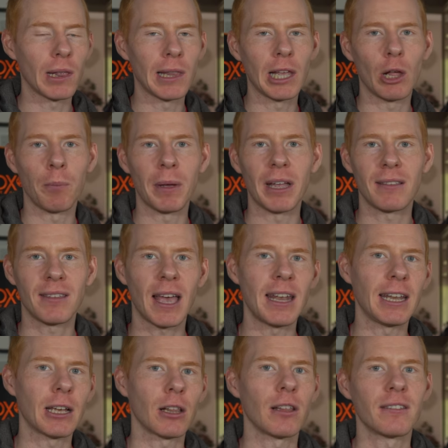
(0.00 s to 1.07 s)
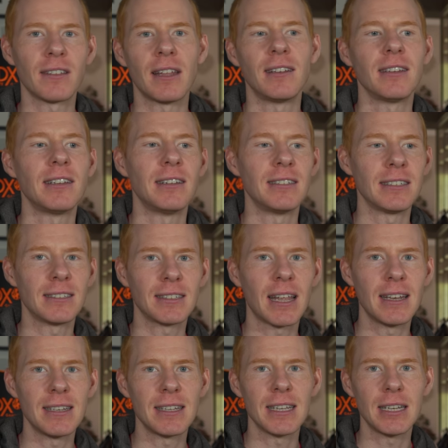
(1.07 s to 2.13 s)
a little bit of technical ascending and
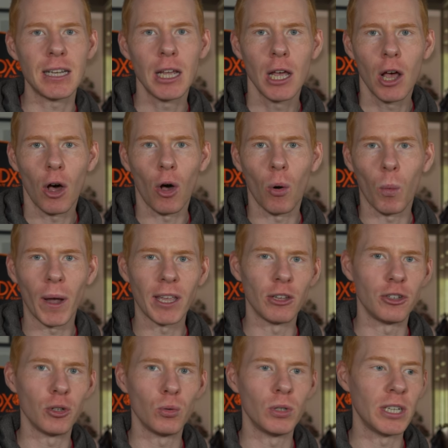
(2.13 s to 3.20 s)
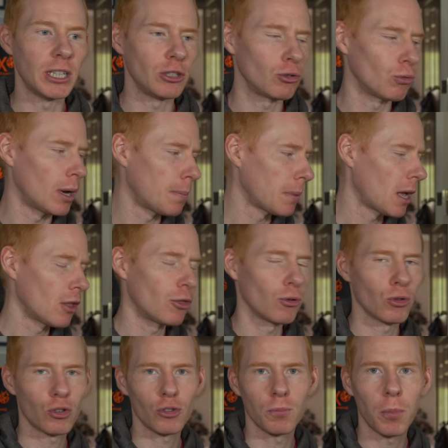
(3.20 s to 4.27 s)
descending, or where you do need grip, they're
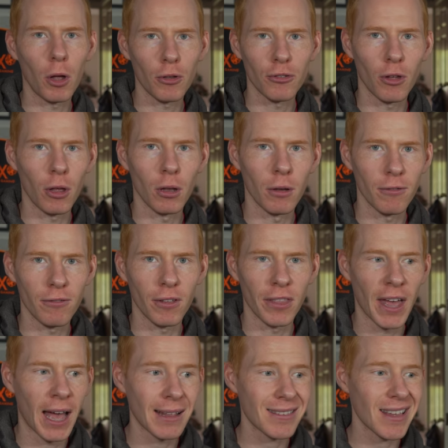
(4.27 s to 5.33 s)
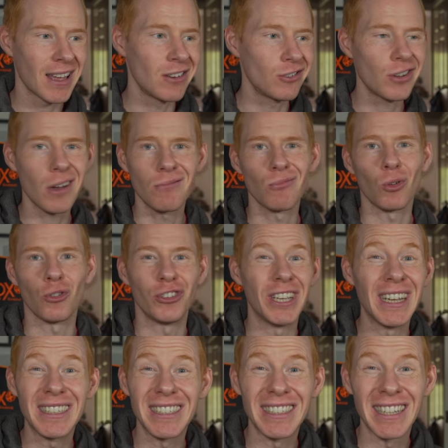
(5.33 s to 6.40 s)
spot on for that. And general
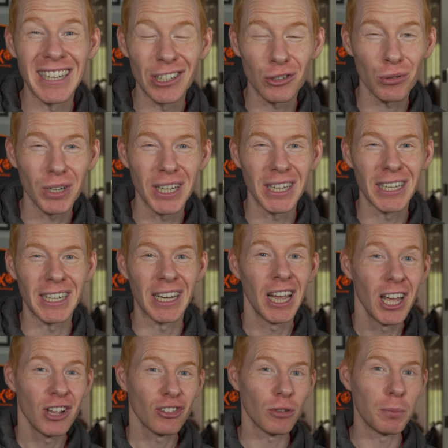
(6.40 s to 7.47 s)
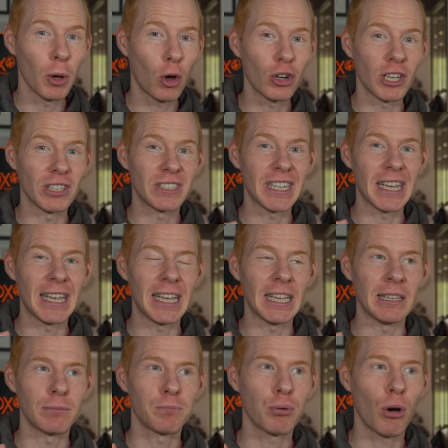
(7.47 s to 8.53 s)
day-to-day training, to be honest, it
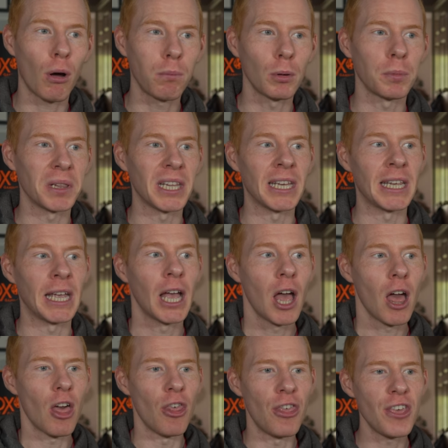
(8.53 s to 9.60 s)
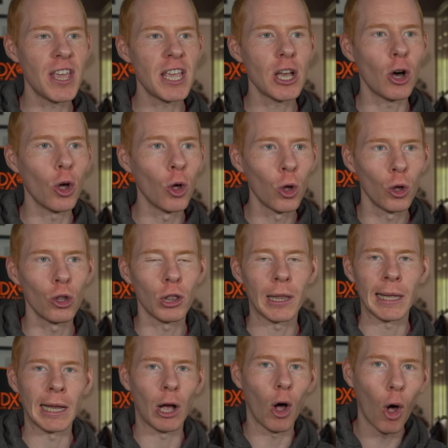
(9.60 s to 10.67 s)
is probably the
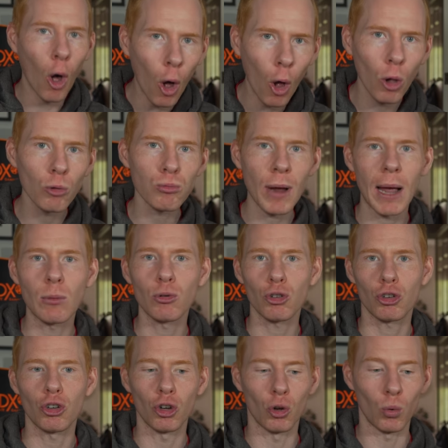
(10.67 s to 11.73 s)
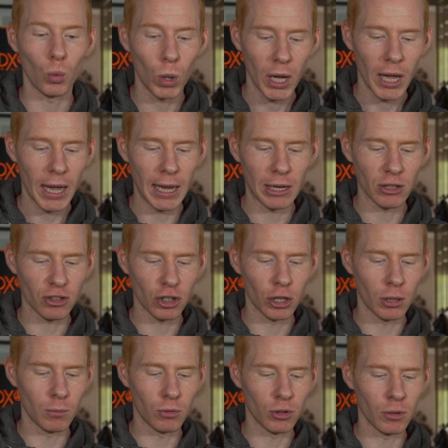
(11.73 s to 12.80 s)
only all-round shoe in
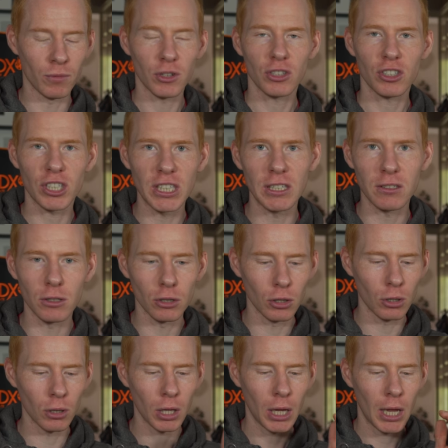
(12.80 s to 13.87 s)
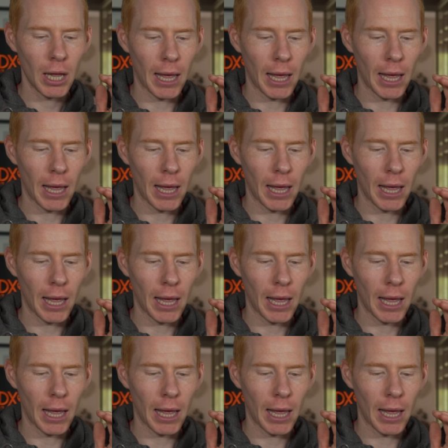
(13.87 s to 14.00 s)
terms of seasonal,